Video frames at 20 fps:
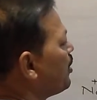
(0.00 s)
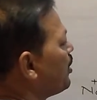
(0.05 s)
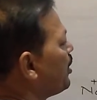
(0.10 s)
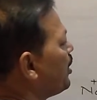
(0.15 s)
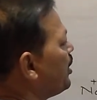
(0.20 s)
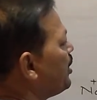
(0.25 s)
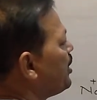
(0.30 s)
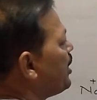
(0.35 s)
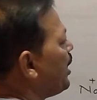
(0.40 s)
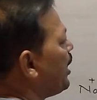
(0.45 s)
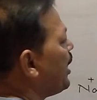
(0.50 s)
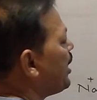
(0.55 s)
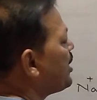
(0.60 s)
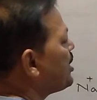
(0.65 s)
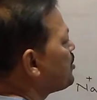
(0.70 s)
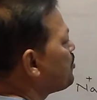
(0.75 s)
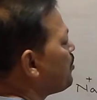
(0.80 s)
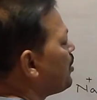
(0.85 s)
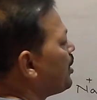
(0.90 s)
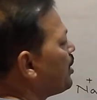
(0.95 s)
in the
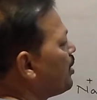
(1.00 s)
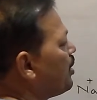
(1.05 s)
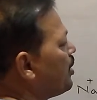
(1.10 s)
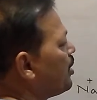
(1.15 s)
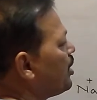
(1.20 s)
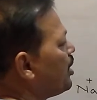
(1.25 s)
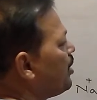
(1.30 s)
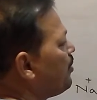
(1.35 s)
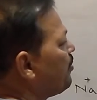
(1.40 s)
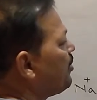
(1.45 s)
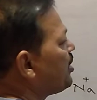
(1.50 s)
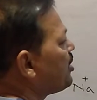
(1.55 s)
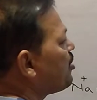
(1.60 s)
arrangement, if it